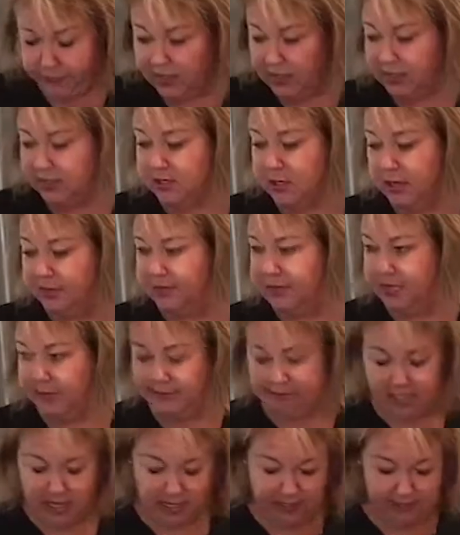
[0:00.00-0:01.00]
it's all the same
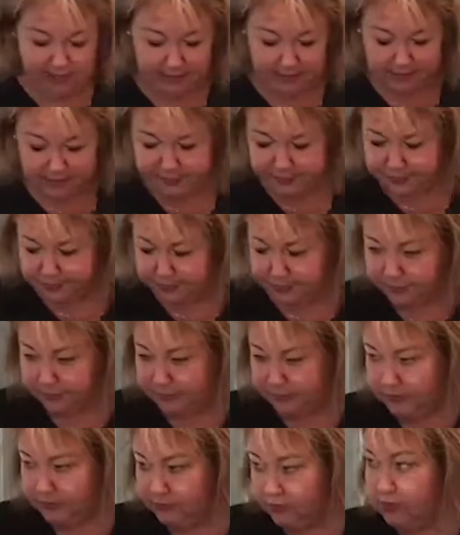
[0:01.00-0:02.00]
size.
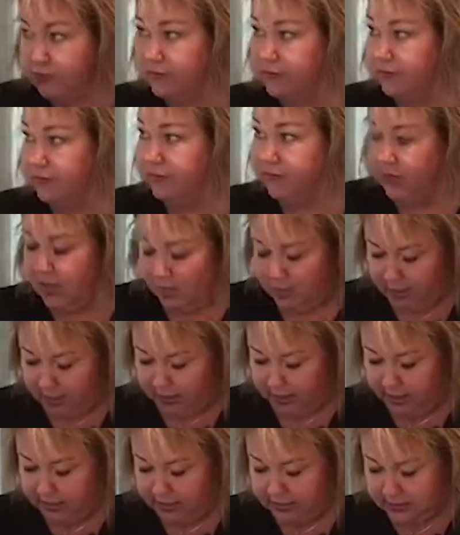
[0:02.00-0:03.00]
All
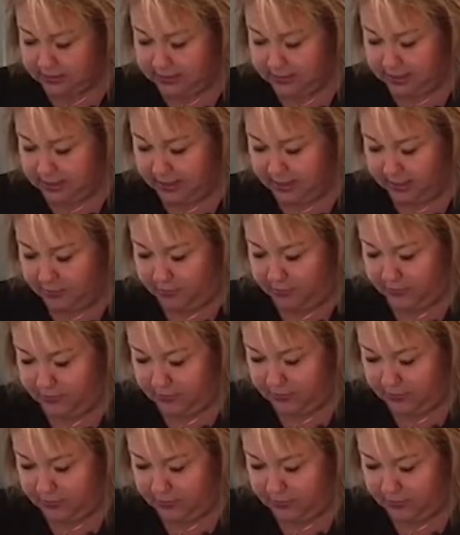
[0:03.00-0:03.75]
right, now